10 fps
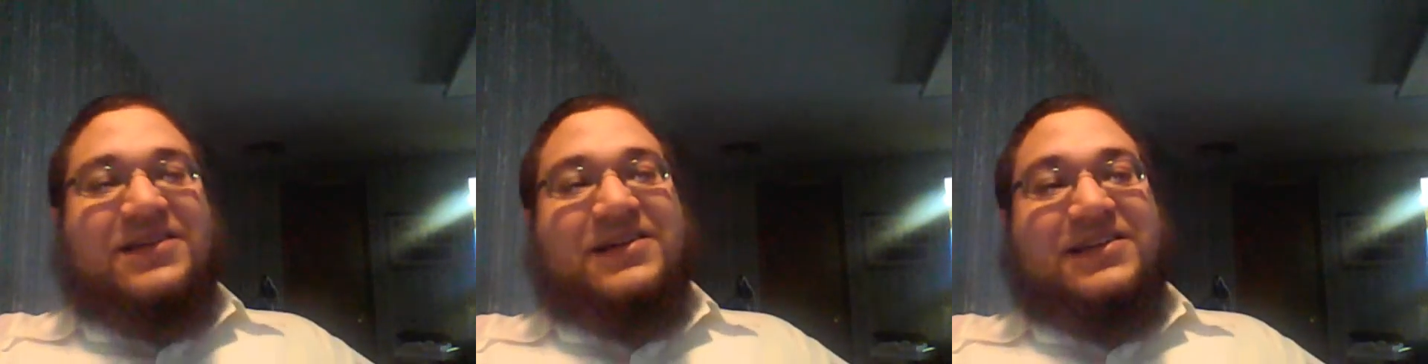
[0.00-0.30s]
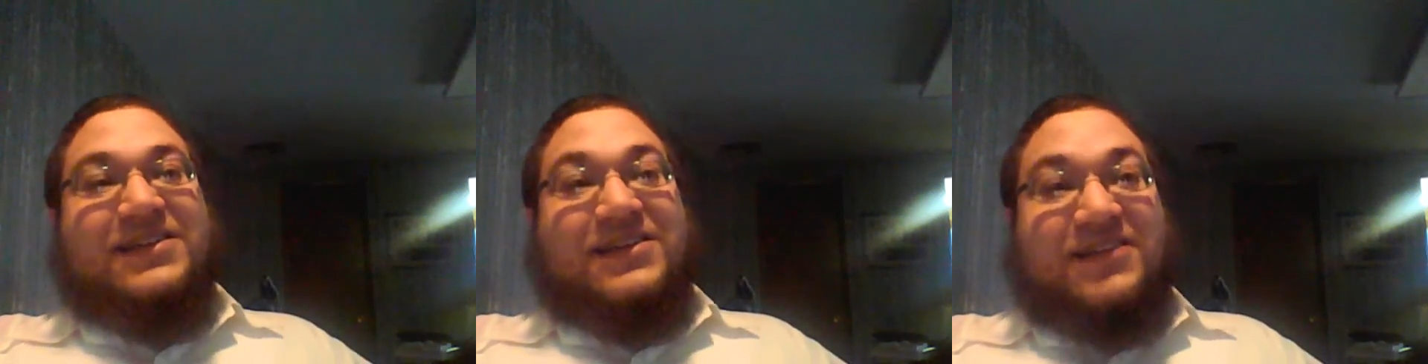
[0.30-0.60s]

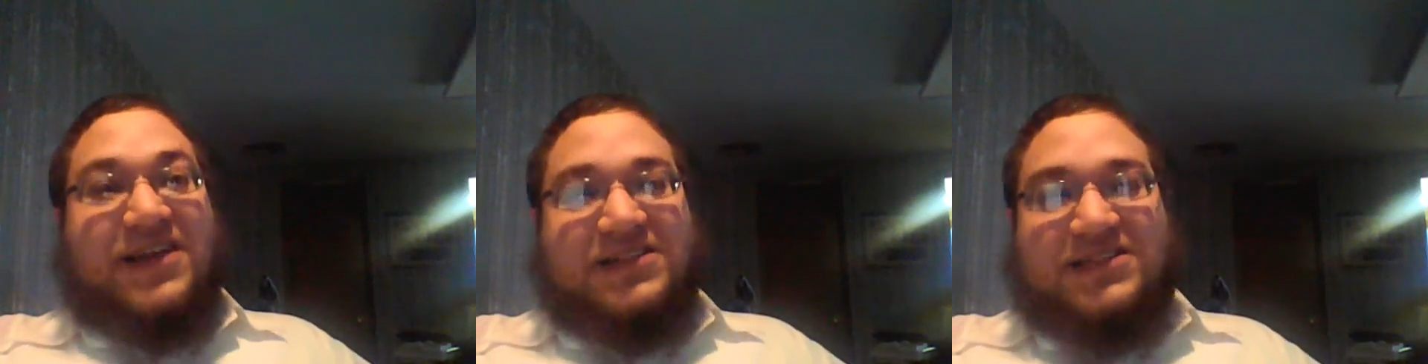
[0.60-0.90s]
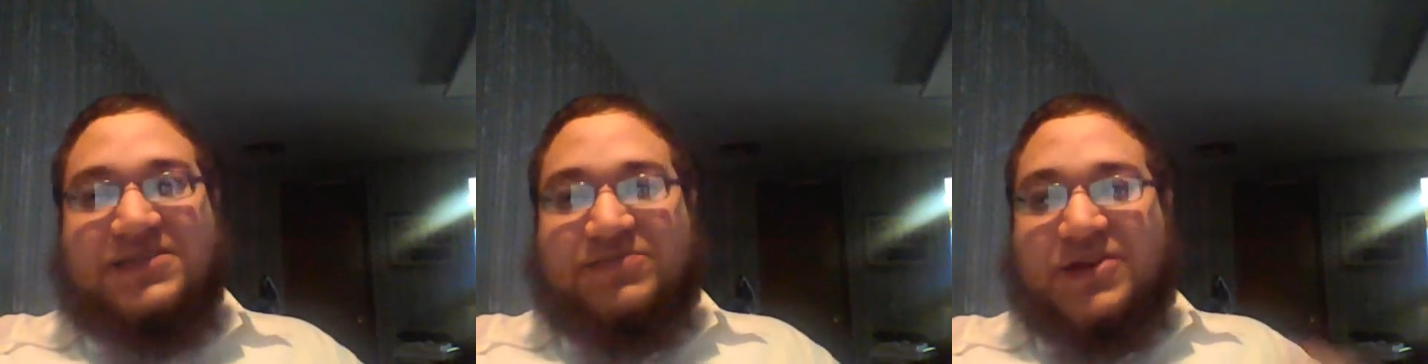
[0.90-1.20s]
little
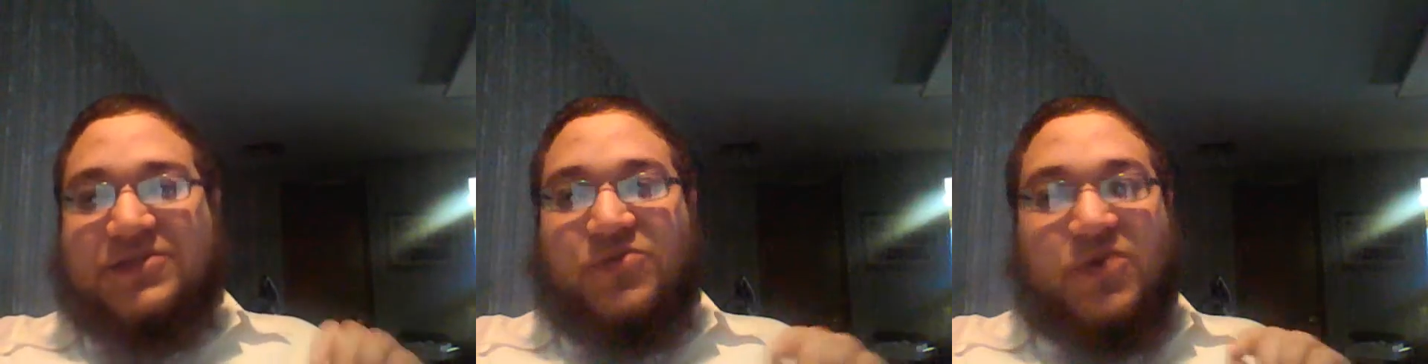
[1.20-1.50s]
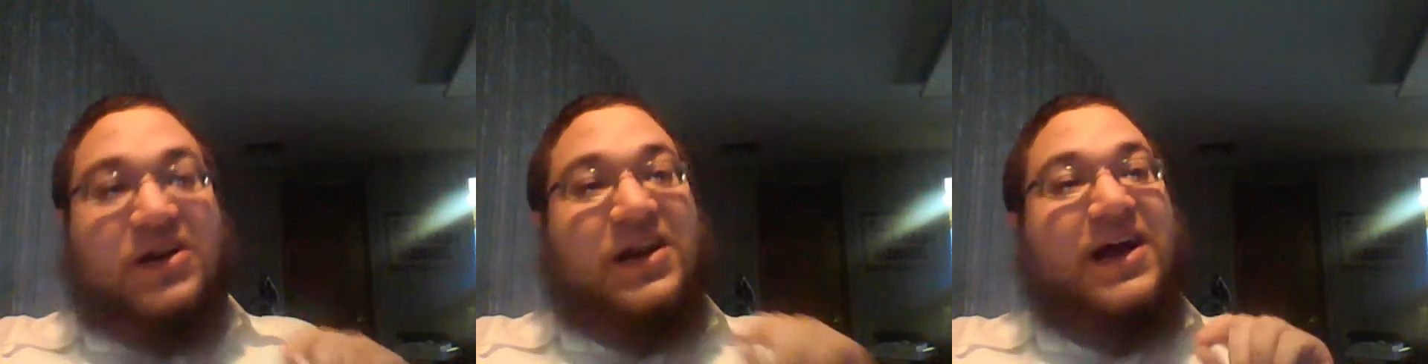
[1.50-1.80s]
intense, but
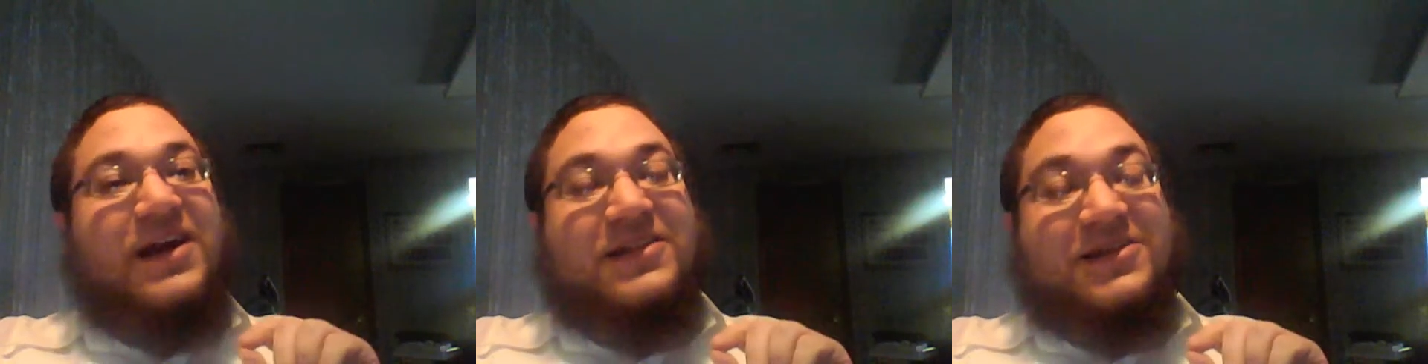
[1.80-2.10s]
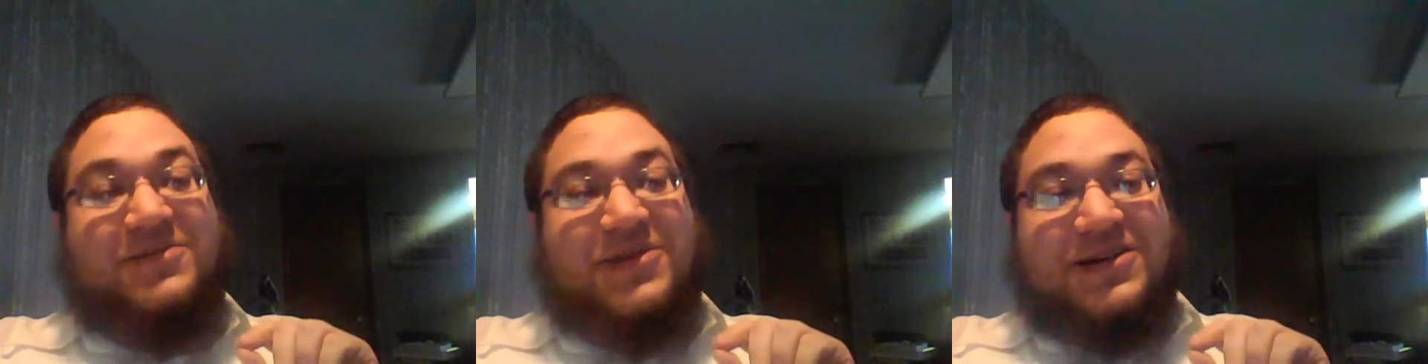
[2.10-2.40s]
one line of the
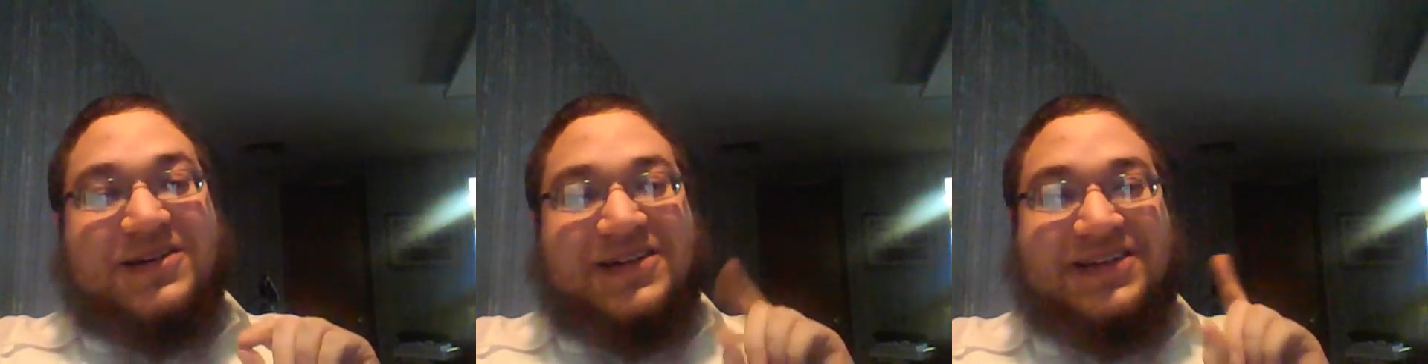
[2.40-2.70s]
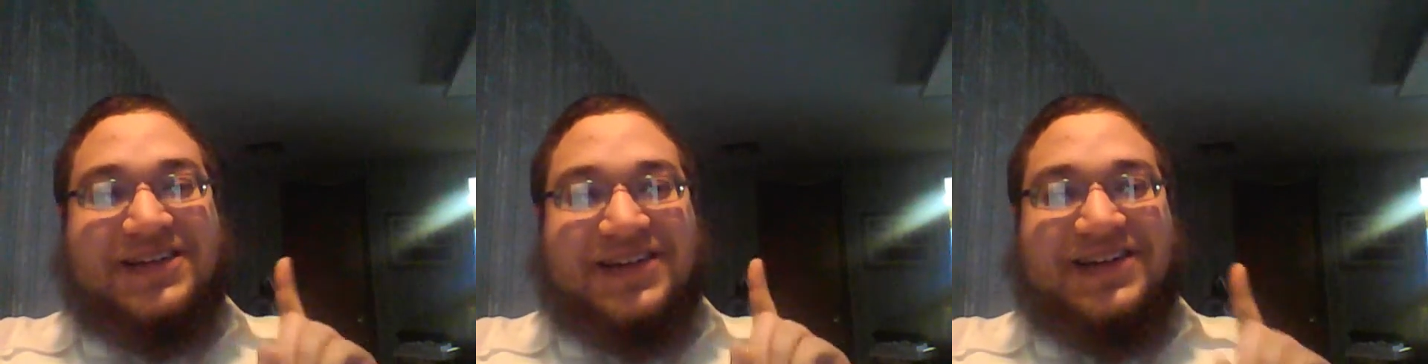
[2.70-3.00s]
Gemara,
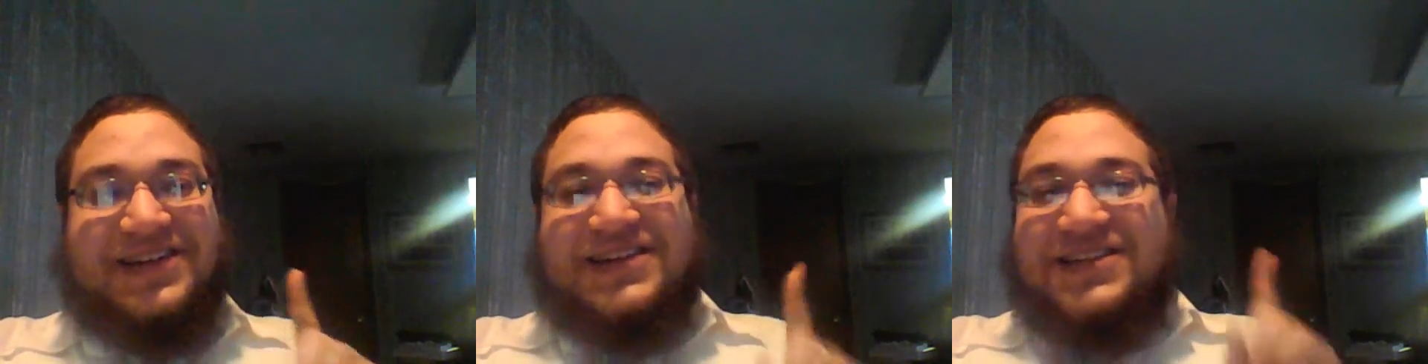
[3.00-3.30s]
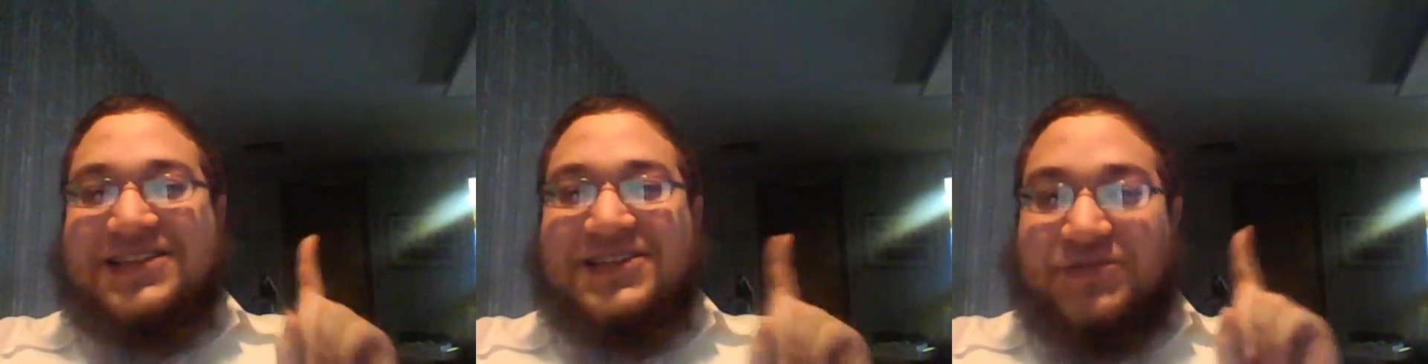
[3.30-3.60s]

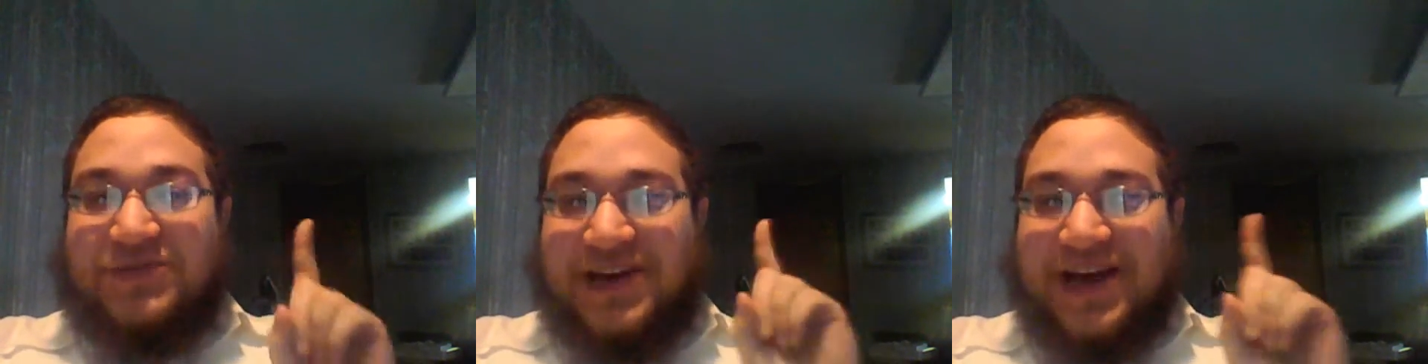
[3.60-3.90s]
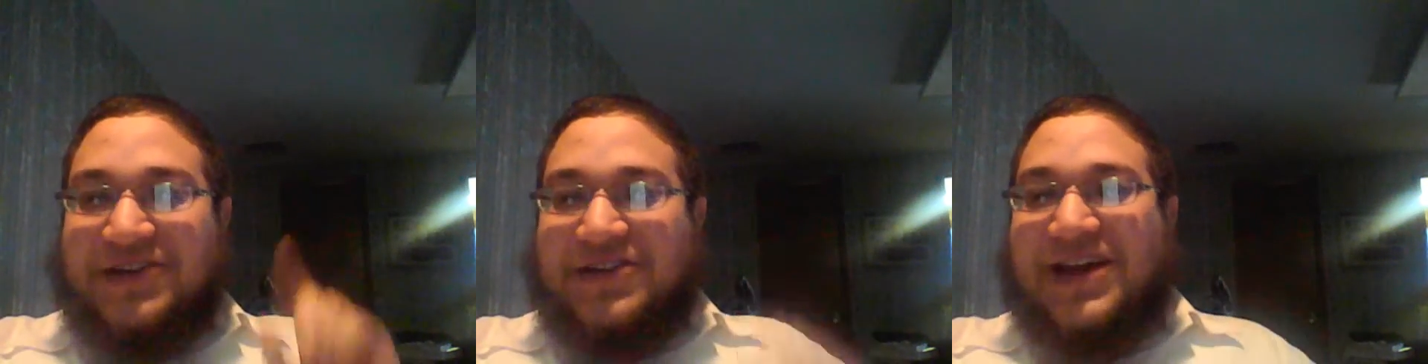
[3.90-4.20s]
this is from the
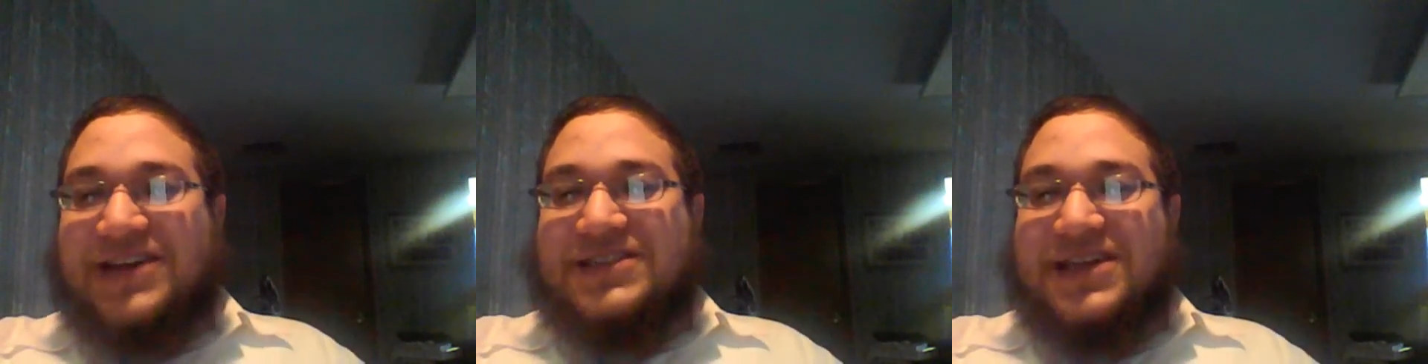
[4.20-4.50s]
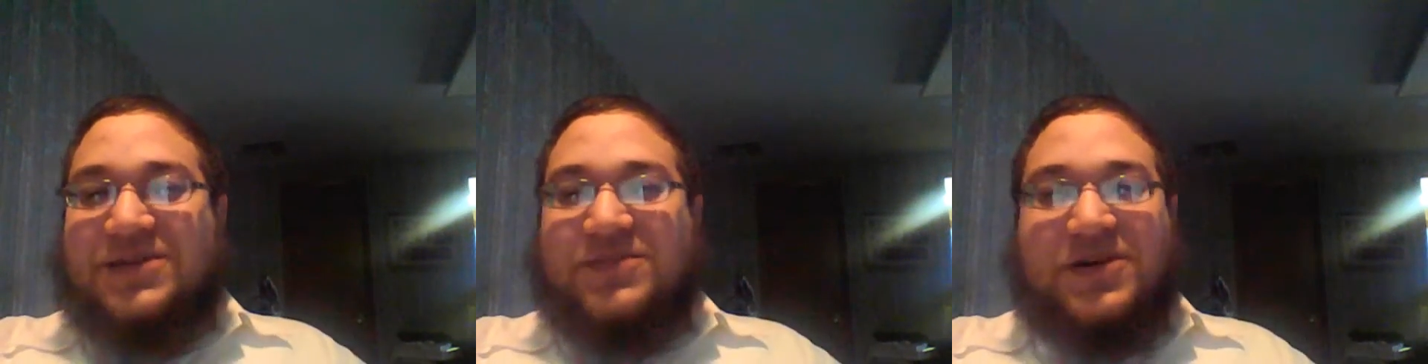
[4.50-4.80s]
lighter lines in
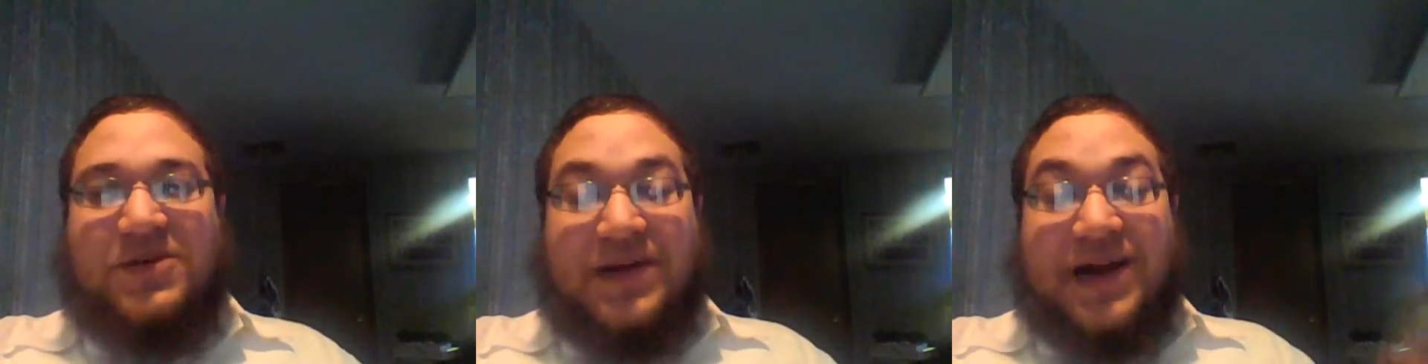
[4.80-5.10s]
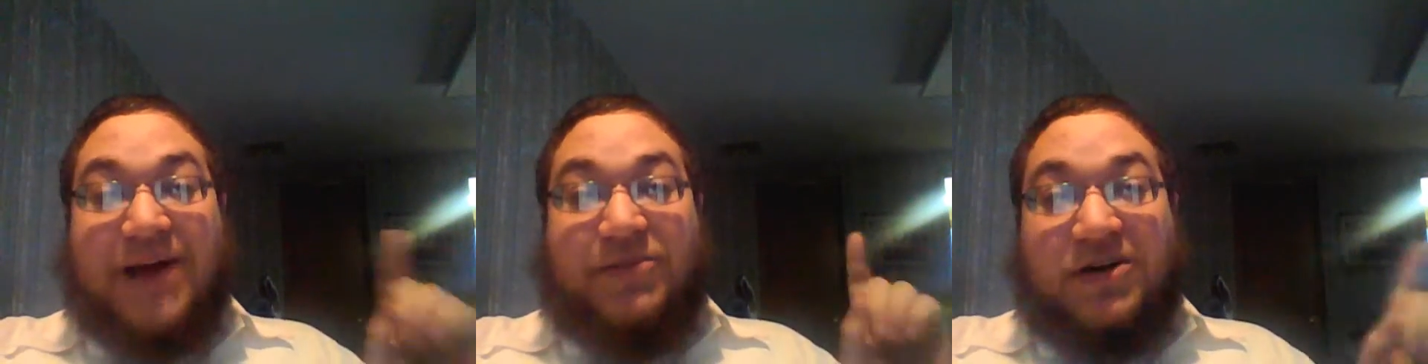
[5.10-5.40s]
that Gemara,
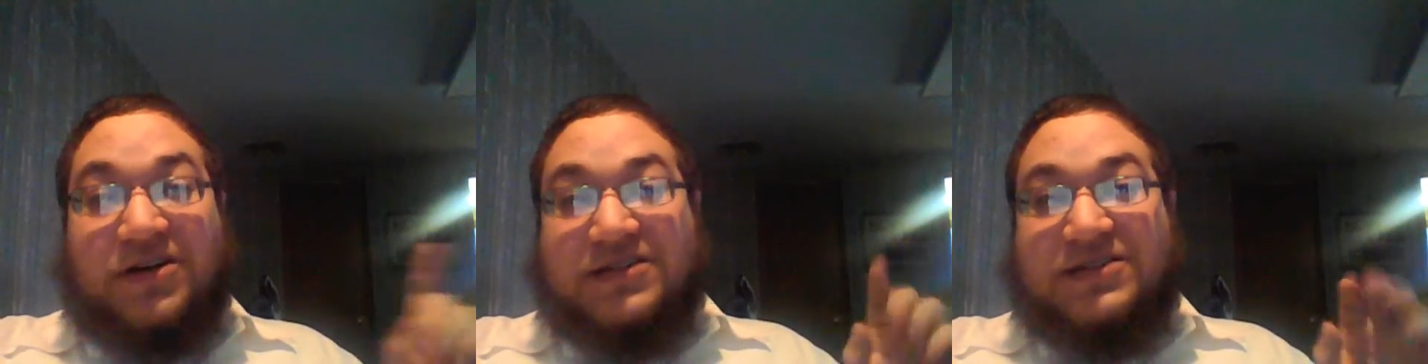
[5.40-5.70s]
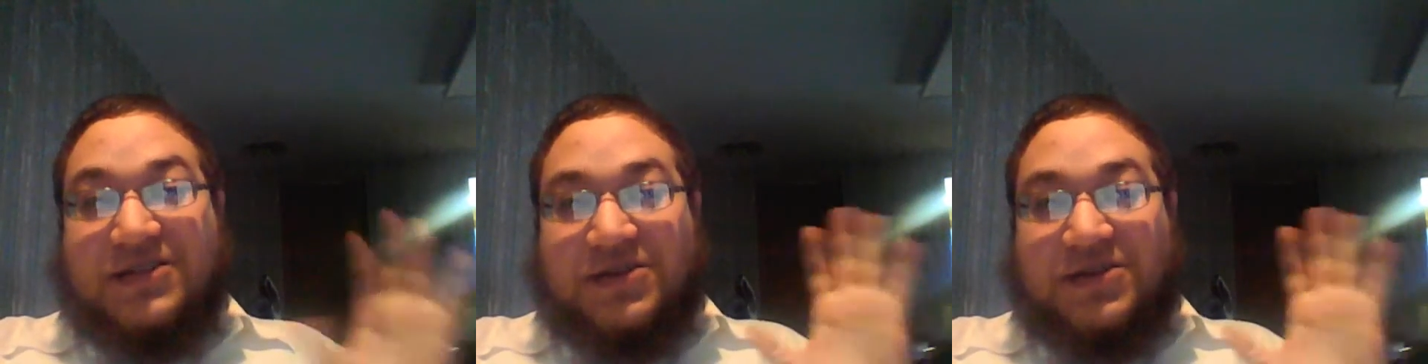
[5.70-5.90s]
about Amaoretz.